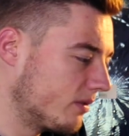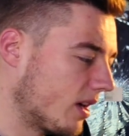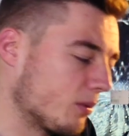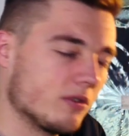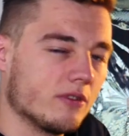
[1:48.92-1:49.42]
I
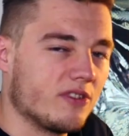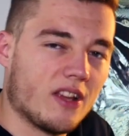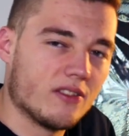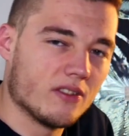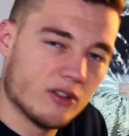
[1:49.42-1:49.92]
wouldn't
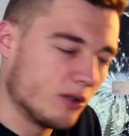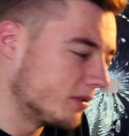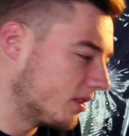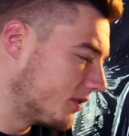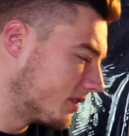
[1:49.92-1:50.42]
send to the couple,
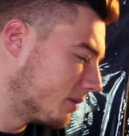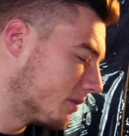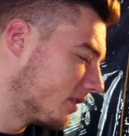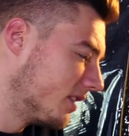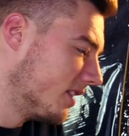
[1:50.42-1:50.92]
obviously.
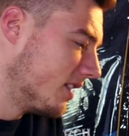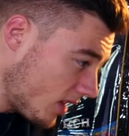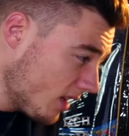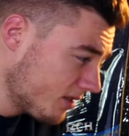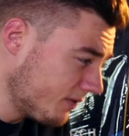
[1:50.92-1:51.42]
But
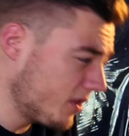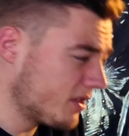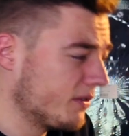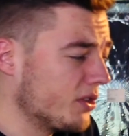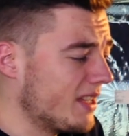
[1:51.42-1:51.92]
so first
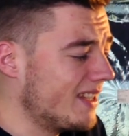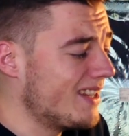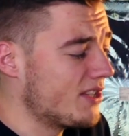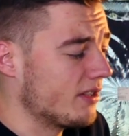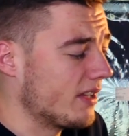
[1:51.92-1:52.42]
of all, the
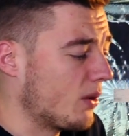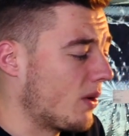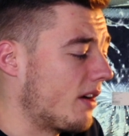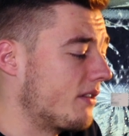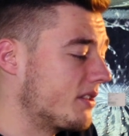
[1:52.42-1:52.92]
initial
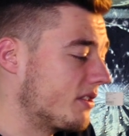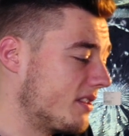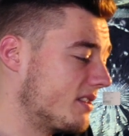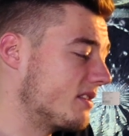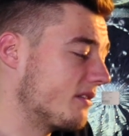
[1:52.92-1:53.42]
inquiry. So
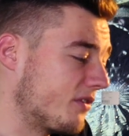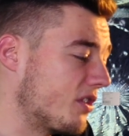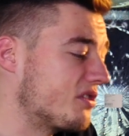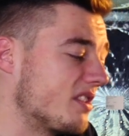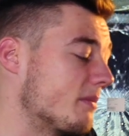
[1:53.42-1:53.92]
this is the
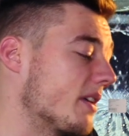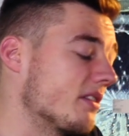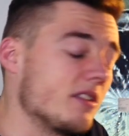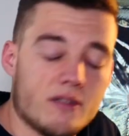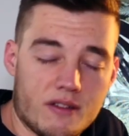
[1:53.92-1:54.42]
first email
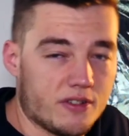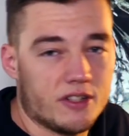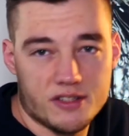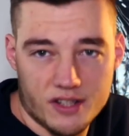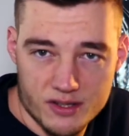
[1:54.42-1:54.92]
that you're ever going
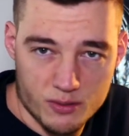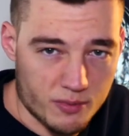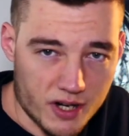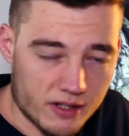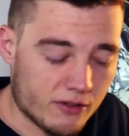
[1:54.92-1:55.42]
to send to a
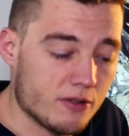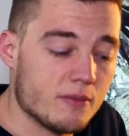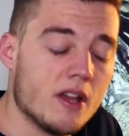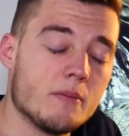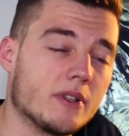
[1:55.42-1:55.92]
bride and groom,
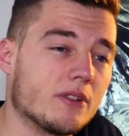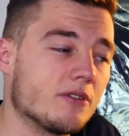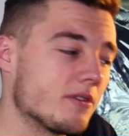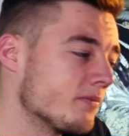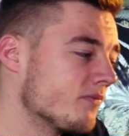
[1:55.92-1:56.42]

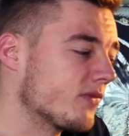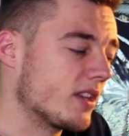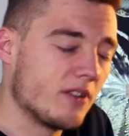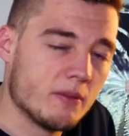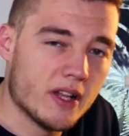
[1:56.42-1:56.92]
because they've
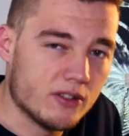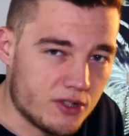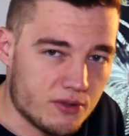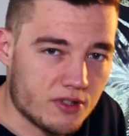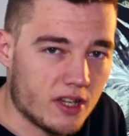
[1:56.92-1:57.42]
emailed
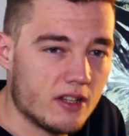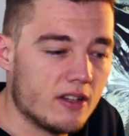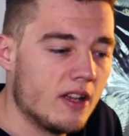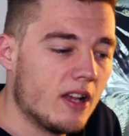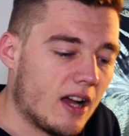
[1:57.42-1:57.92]
you saying,
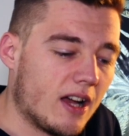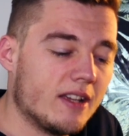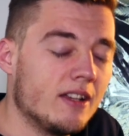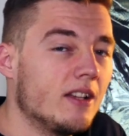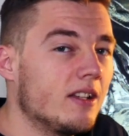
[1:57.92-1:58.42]
"Hi,
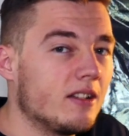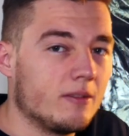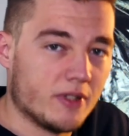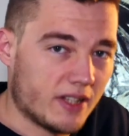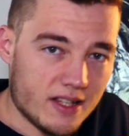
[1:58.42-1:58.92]

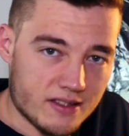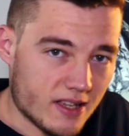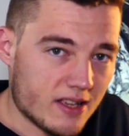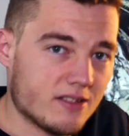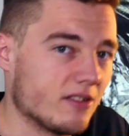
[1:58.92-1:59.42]
my date's
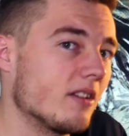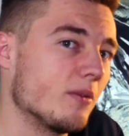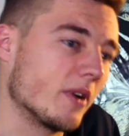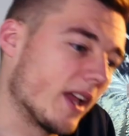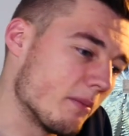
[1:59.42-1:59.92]
this,
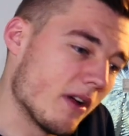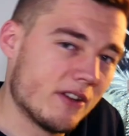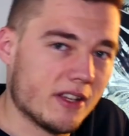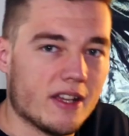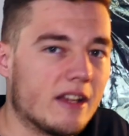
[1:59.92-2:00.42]
we're getting
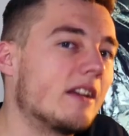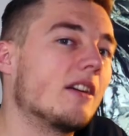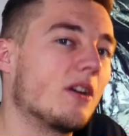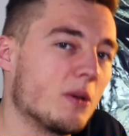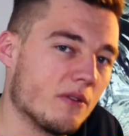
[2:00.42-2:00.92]
married here,
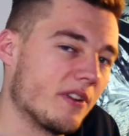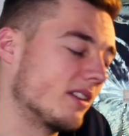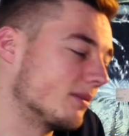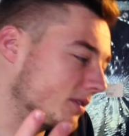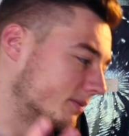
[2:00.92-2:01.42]
are you
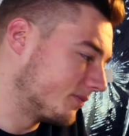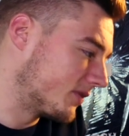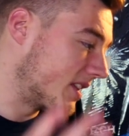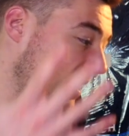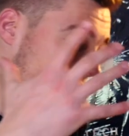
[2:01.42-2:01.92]
available?"
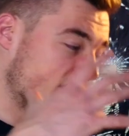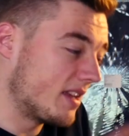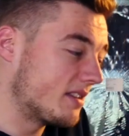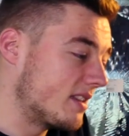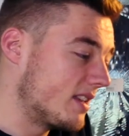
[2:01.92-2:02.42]
This
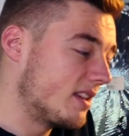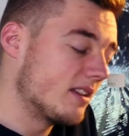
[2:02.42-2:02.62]
is the